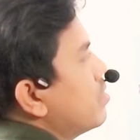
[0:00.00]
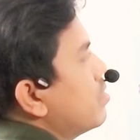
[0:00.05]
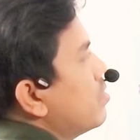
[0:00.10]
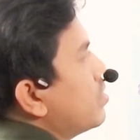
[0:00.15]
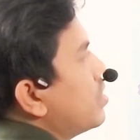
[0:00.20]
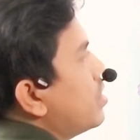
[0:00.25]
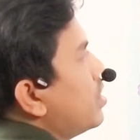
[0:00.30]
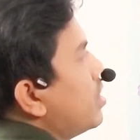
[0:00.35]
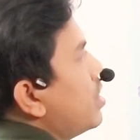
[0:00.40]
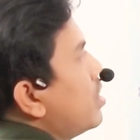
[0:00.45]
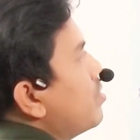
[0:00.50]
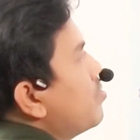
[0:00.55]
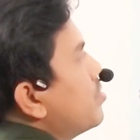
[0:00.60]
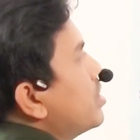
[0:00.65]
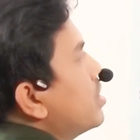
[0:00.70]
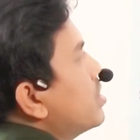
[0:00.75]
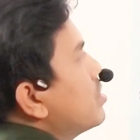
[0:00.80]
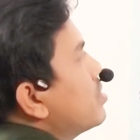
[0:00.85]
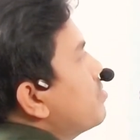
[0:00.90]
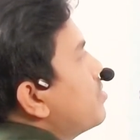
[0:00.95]
Okay, a
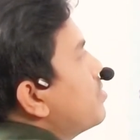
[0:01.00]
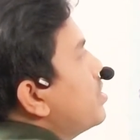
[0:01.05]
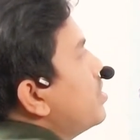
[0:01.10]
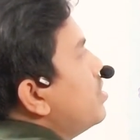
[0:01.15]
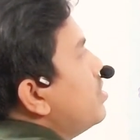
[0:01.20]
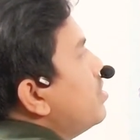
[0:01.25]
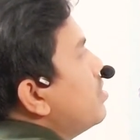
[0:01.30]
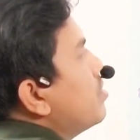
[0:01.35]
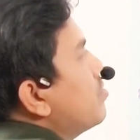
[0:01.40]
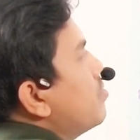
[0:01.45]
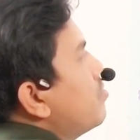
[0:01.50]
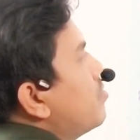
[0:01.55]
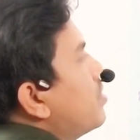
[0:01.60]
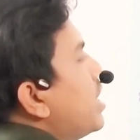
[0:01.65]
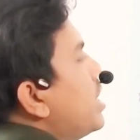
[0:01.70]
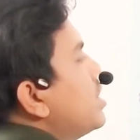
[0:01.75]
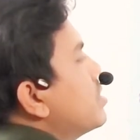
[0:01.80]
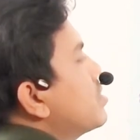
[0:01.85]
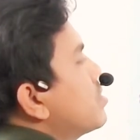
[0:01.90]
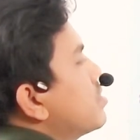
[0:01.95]
minus b
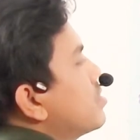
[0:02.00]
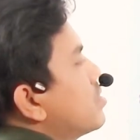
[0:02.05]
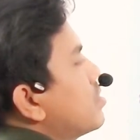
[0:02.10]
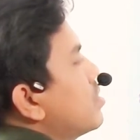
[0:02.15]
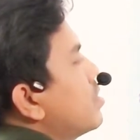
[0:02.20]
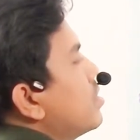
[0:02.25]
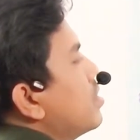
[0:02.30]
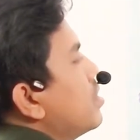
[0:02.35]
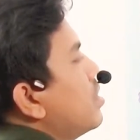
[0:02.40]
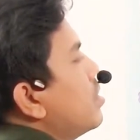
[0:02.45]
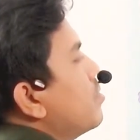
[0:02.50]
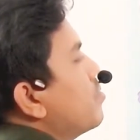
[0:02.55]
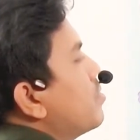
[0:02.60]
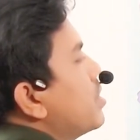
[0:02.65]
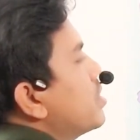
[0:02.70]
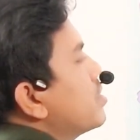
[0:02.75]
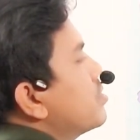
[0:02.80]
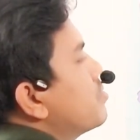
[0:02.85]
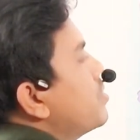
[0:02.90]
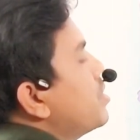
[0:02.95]
plus a
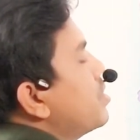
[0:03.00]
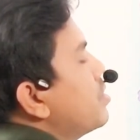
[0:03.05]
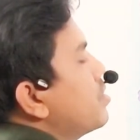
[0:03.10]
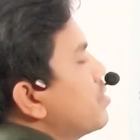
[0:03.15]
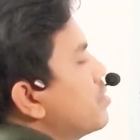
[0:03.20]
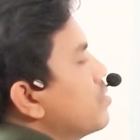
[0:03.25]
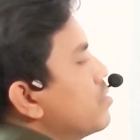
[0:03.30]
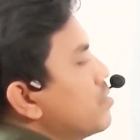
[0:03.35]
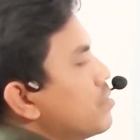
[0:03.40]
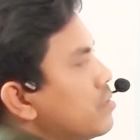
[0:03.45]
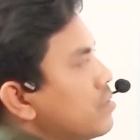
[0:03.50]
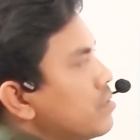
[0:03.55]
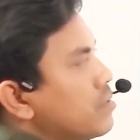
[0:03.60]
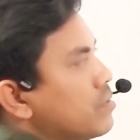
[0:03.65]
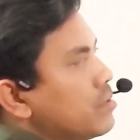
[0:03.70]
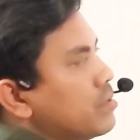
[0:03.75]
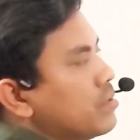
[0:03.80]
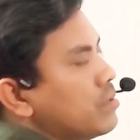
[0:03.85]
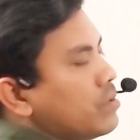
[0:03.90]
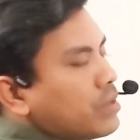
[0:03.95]
plus b.
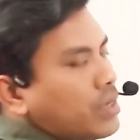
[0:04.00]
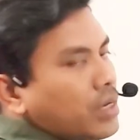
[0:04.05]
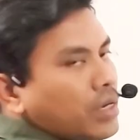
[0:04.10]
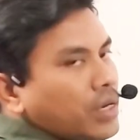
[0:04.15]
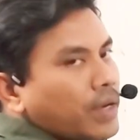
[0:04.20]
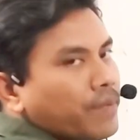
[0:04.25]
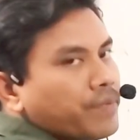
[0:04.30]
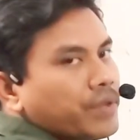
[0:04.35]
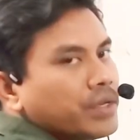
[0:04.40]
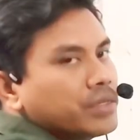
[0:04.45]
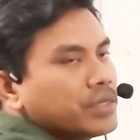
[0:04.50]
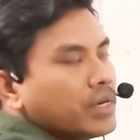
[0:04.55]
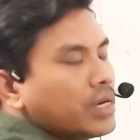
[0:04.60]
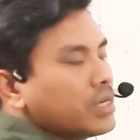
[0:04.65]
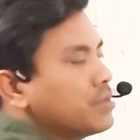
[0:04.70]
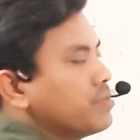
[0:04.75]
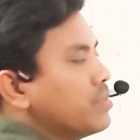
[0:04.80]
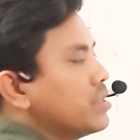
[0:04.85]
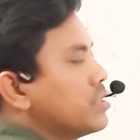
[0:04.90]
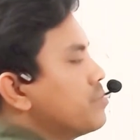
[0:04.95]
Okay, left hand
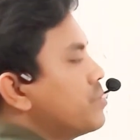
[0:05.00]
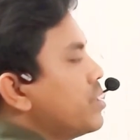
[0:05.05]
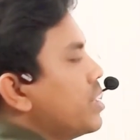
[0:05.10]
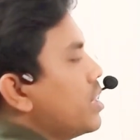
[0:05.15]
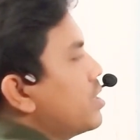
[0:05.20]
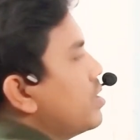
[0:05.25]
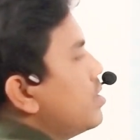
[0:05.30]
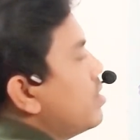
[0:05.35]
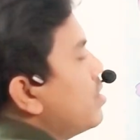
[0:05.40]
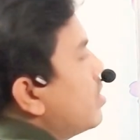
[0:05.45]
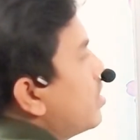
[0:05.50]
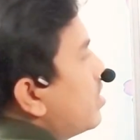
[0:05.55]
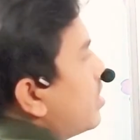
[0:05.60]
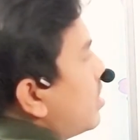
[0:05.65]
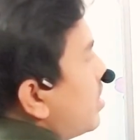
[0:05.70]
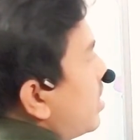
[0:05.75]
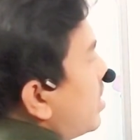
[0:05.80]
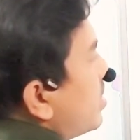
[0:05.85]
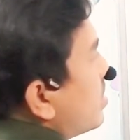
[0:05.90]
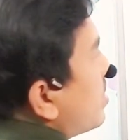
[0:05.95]
sides must be added.
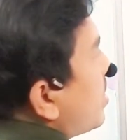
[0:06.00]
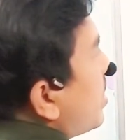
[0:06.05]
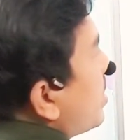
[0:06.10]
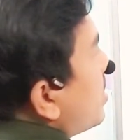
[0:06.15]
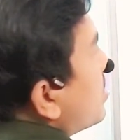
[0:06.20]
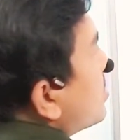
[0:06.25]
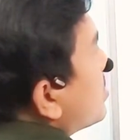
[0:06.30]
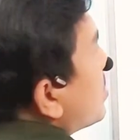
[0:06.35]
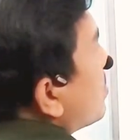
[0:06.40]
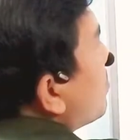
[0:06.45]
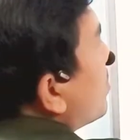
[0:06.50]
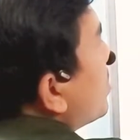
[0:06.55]
And the right hand side, what